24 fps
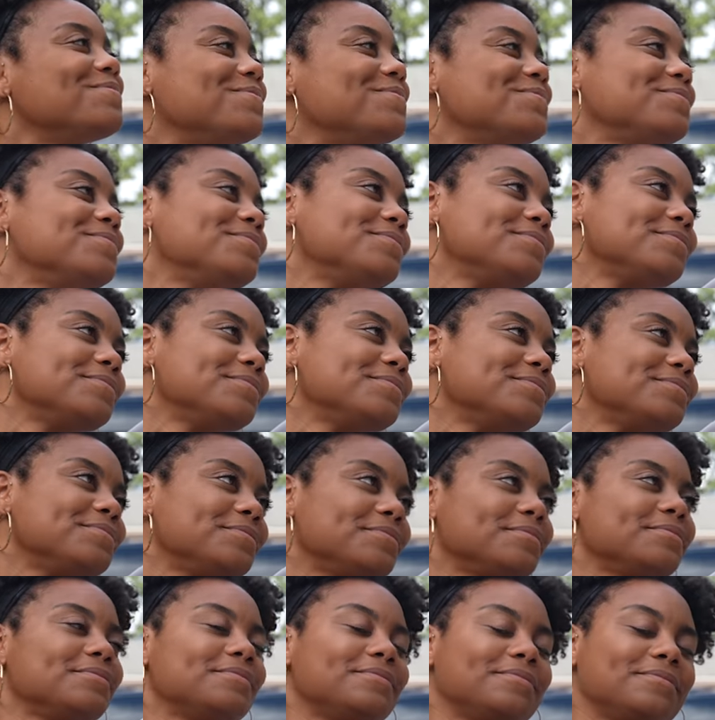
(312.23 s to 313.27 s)

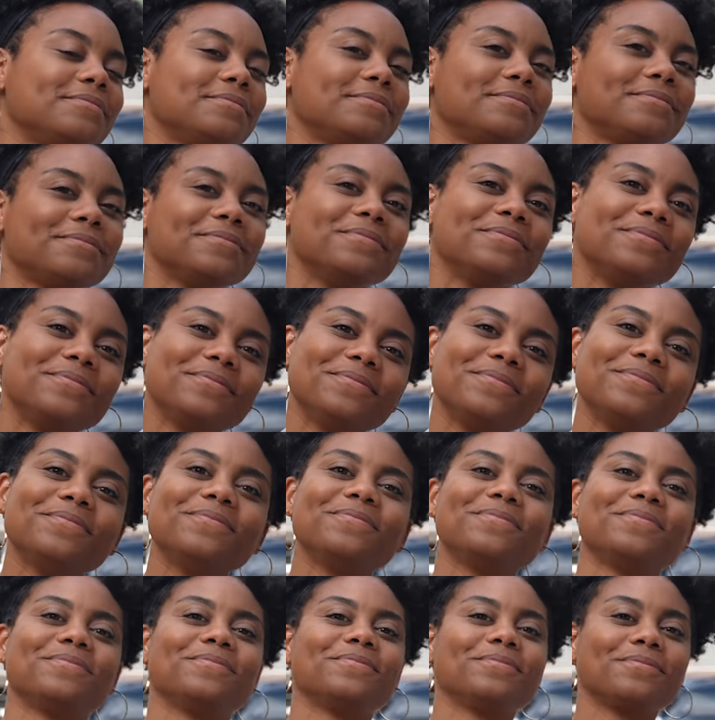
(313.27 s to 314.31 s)

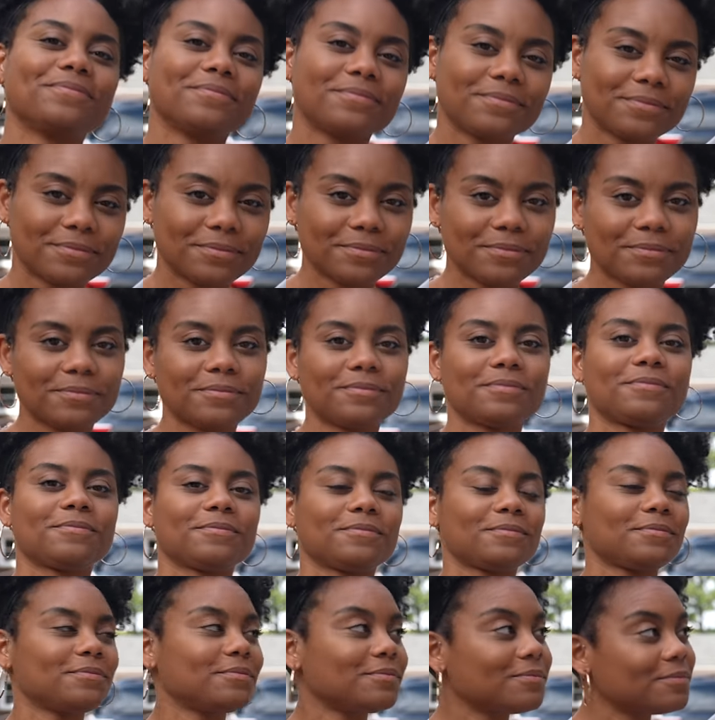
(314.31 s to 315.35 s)

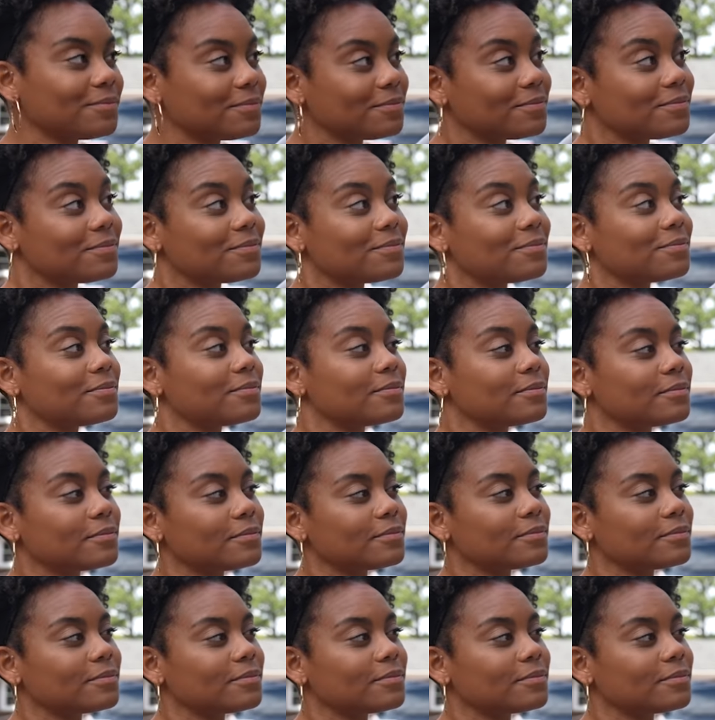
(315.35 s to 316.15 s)
(silent)